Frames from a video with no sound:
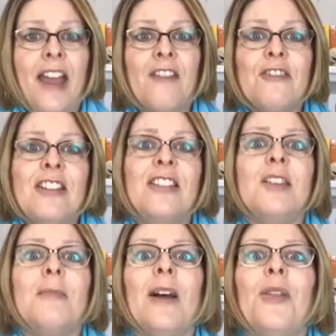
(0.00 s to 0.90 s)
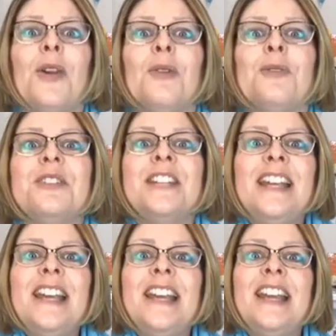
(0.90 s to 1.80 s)
Everything about their
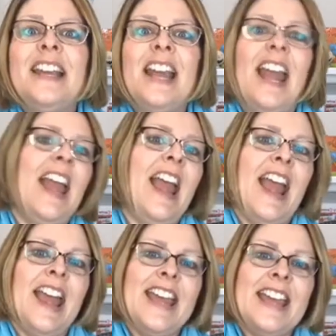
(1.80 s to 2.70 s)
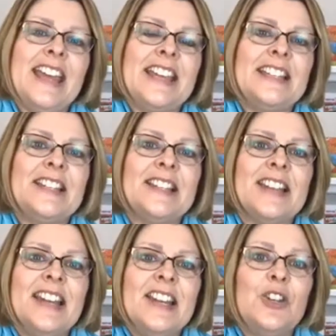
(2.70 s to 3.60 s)
routine is
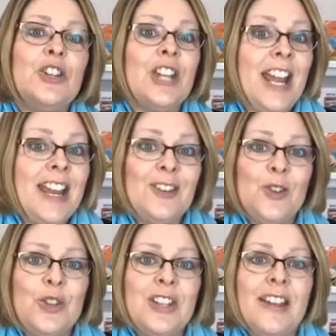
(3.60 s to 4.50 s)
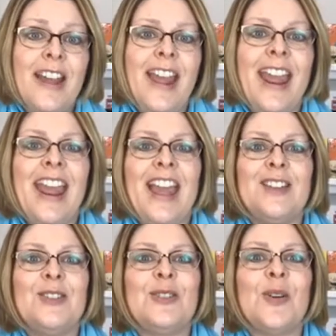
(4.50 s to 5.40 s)
changed,
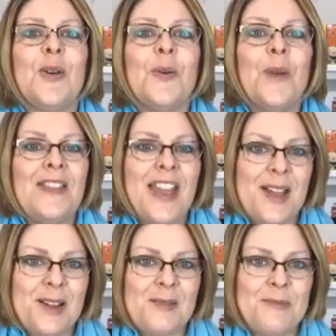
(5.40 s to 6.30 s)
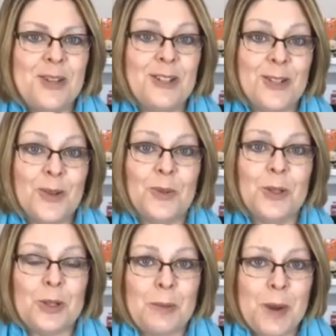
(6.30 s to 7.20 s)
And so when they come to
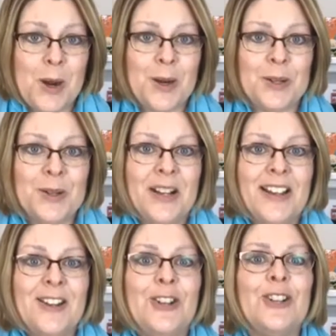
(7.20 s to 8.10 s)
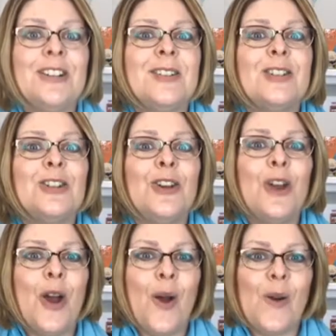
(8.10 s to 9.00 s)
school tomorrow, just
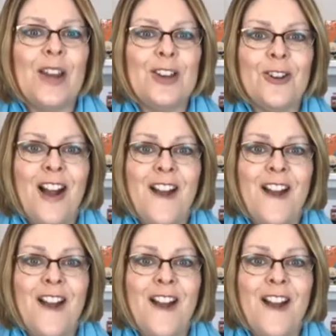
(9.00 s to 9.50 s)
know in your